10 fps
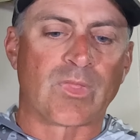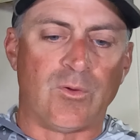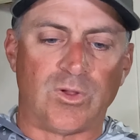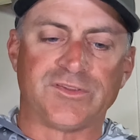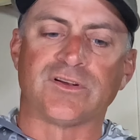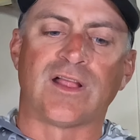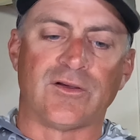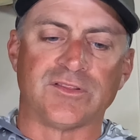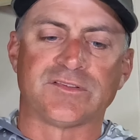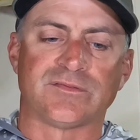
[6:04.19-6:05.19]
And once they're
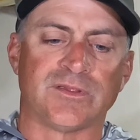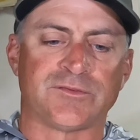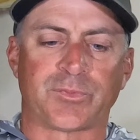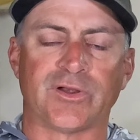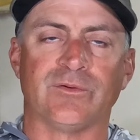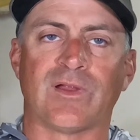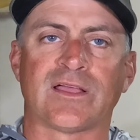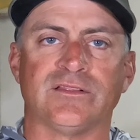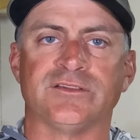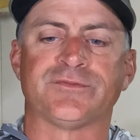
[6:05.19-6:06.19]
out, it's pretty
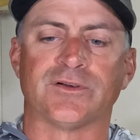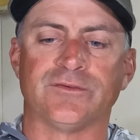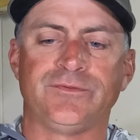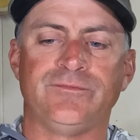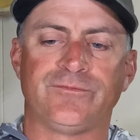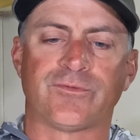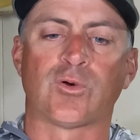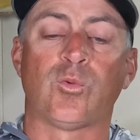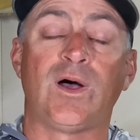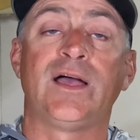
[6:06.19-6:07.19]
reckless for
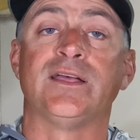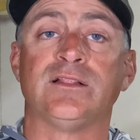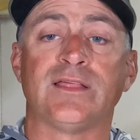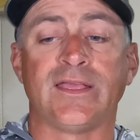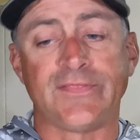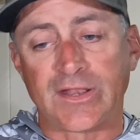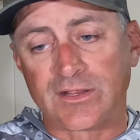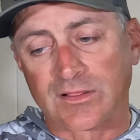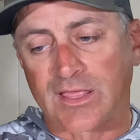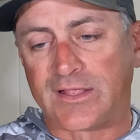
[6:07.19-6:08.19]
a while, and then
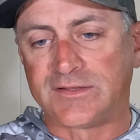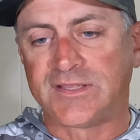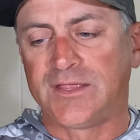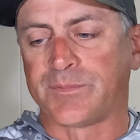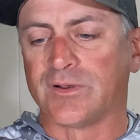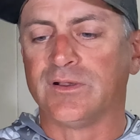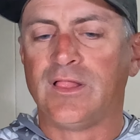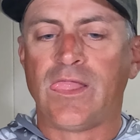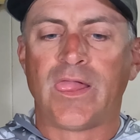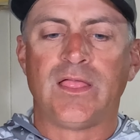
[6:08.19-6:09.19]
it'll kind of taper.
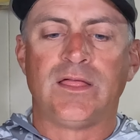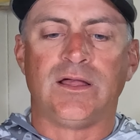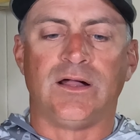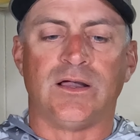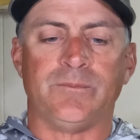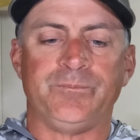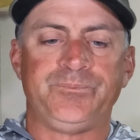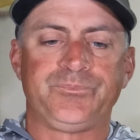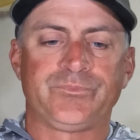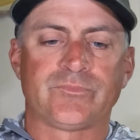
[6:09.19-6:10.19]

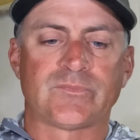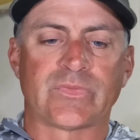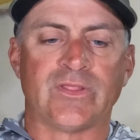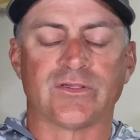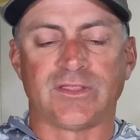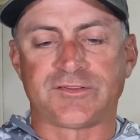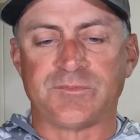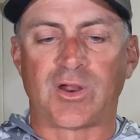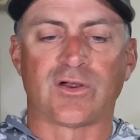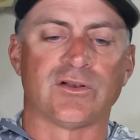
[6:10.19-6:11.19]
They'll get
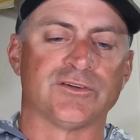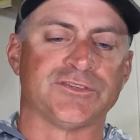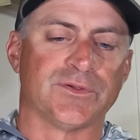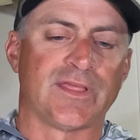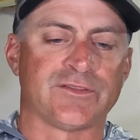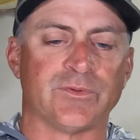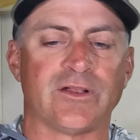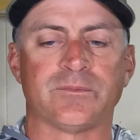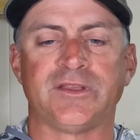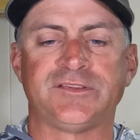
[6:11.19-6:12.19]
smarter, so that's when
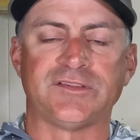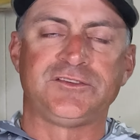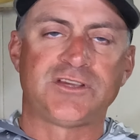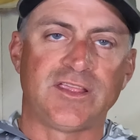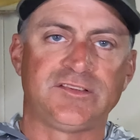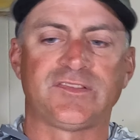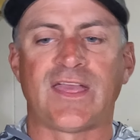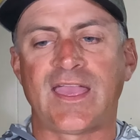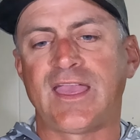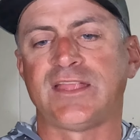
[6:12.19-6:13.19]
everybody says chase
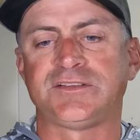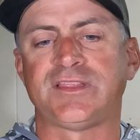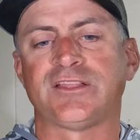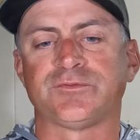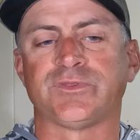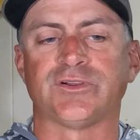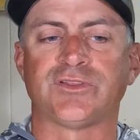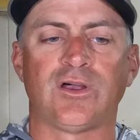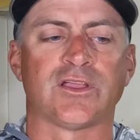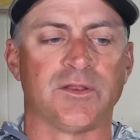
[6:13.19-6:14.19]
the hatch. That's what they're
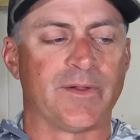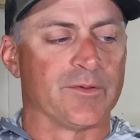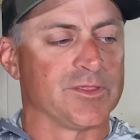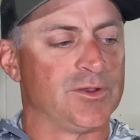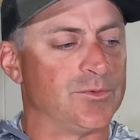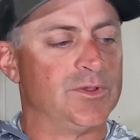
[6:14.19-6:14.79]
talking about.